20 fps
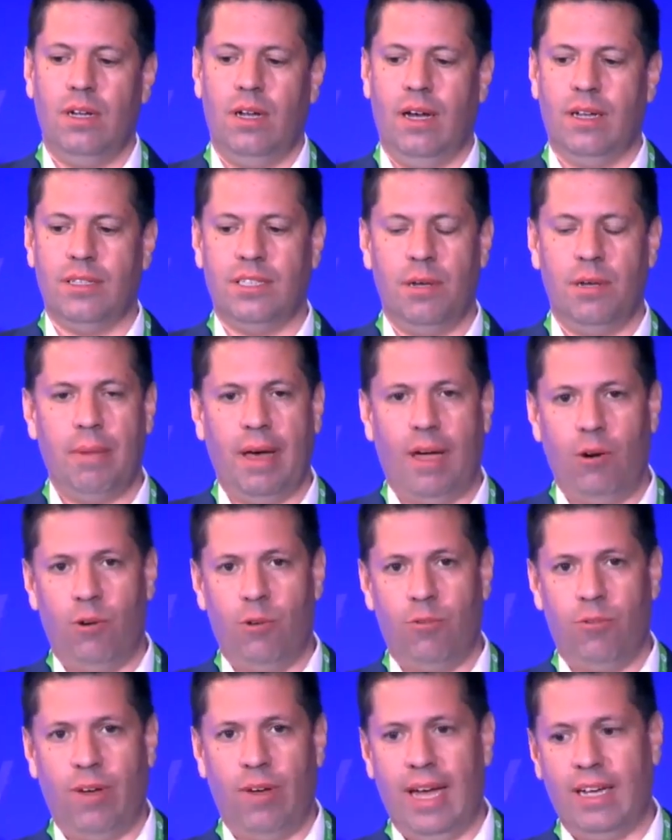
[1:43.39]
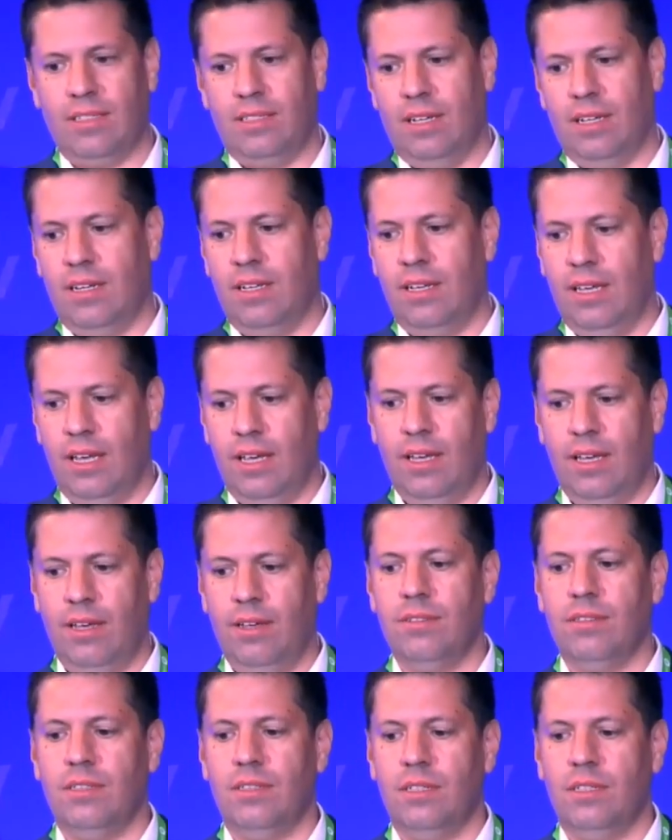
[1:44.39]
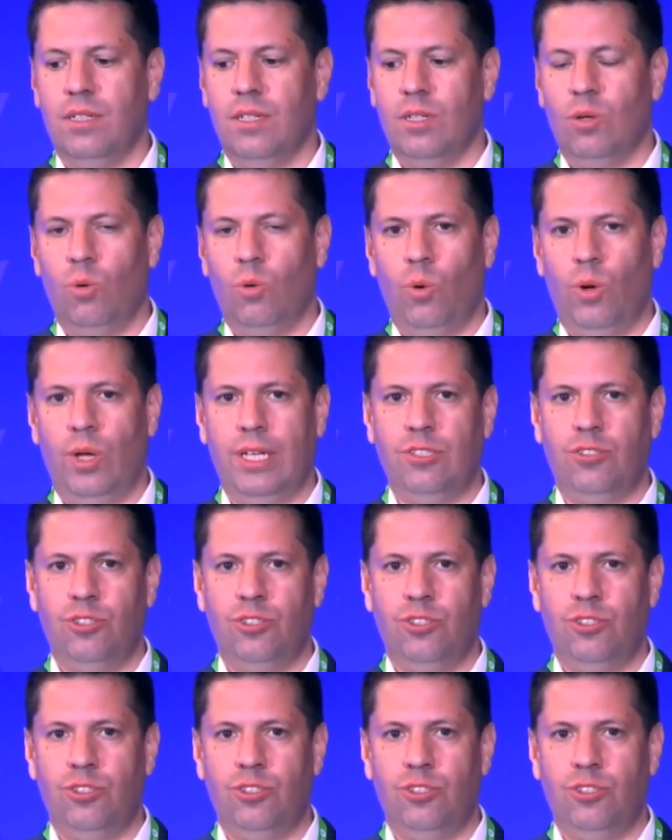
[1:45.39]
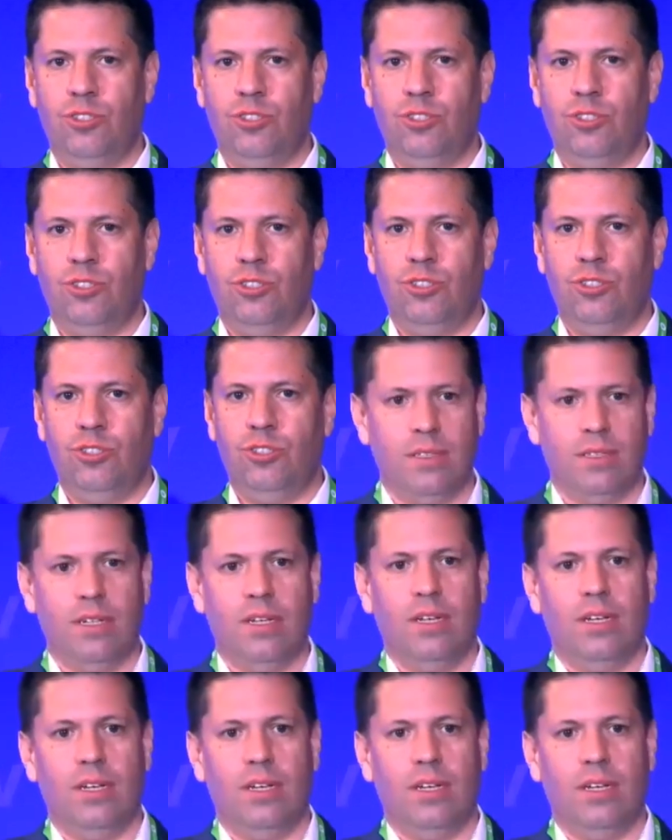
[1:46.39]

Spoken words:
As a matter of fact, at Guigui, we just completed